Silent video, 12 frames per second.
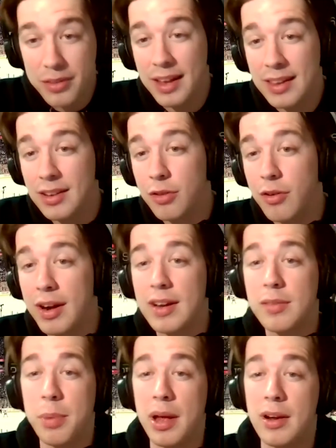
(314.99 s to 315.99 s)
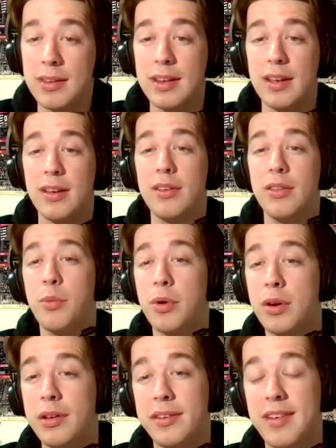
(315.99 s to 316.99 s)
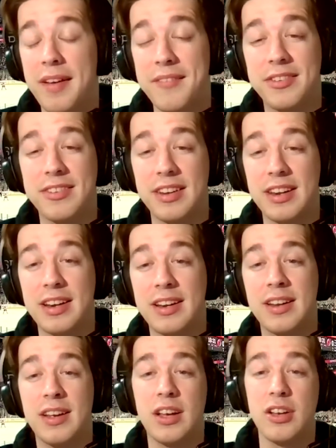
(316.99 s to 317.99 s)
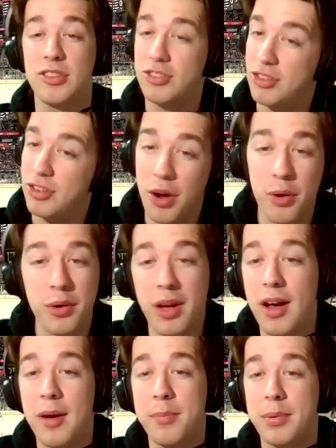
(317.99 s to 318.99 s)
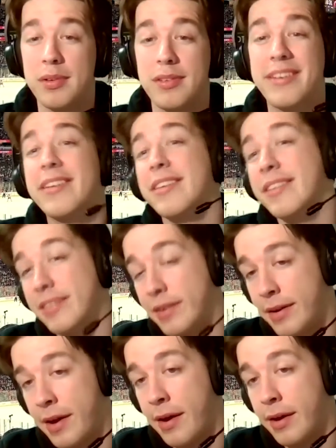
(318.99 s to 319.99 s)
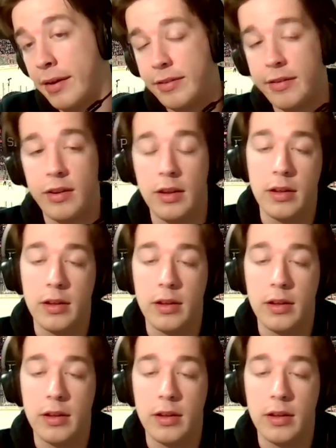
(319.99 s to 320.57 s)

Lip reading: then the greatest penalty kill the world has ever seen showed up. Not.